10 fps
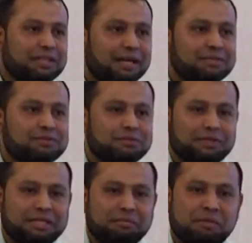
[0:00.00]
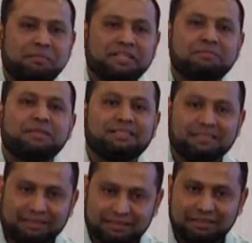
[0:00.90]
science, we give a mixed
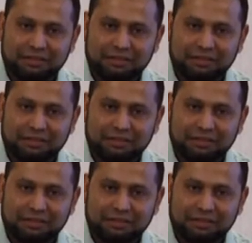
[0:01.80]
message,